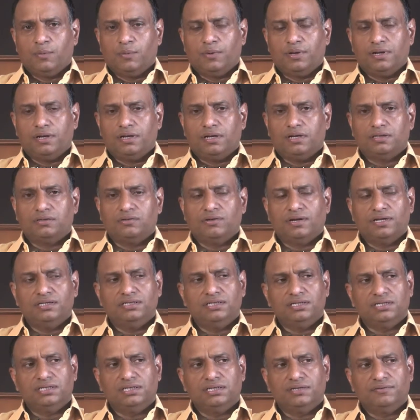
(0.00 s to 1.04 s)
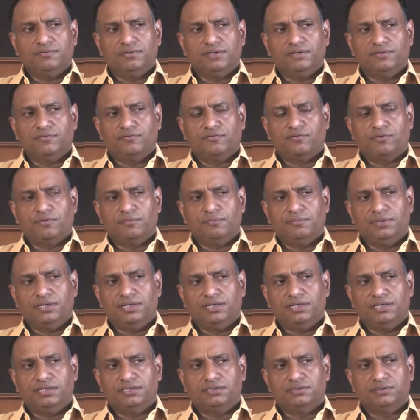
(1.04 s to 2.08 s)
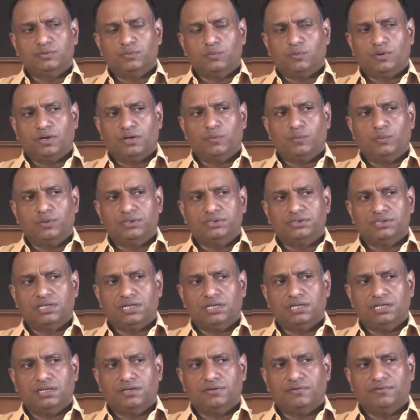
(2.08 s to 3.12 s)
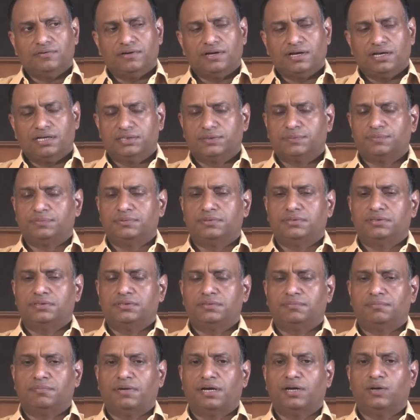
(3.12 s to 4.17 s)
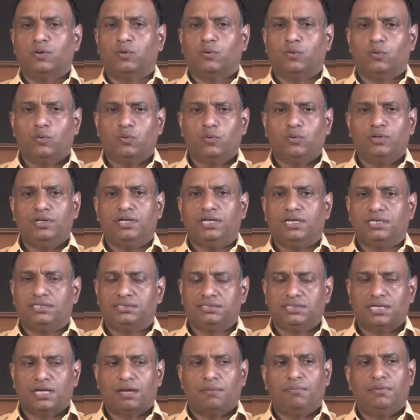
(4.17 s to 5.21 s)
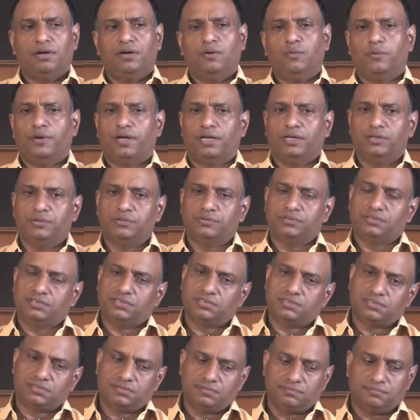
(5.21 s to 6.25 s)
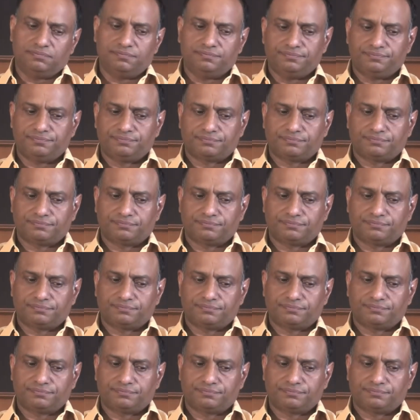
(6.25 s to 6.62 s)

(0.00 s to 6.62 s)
Well, authentic living for me is the one which I live as per my own examined value system.